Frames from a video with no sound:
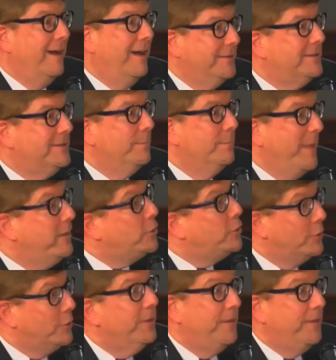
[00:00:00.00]
to make
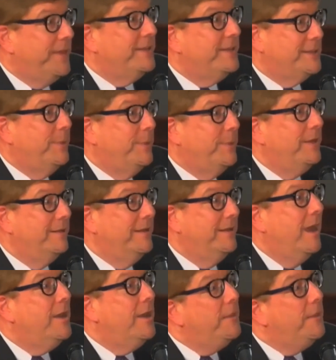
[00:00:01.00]
sure that that's being
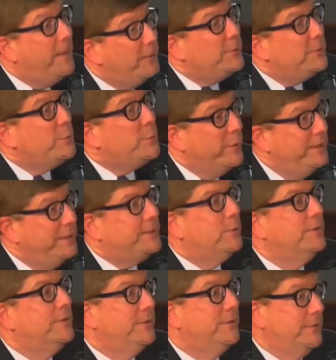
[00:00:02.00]
done and those
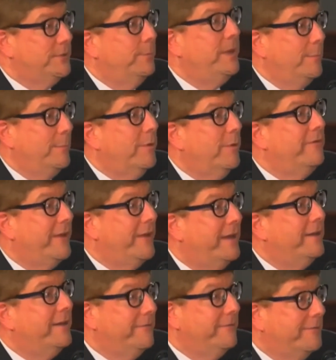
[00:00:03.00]
resources are being
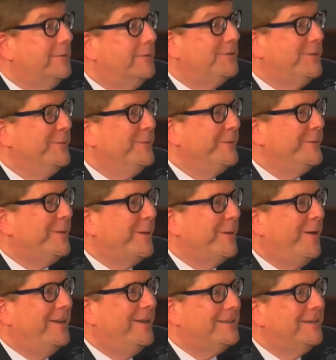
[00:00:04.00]
provided for students
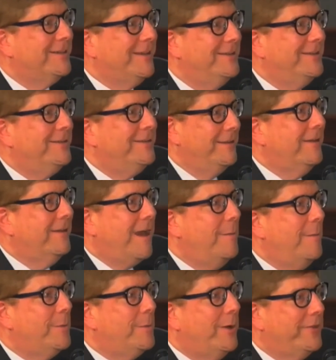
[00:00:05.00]
across the
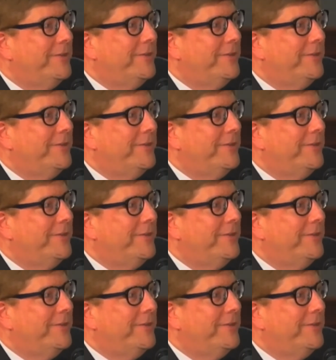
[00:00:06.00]
Commonwealth.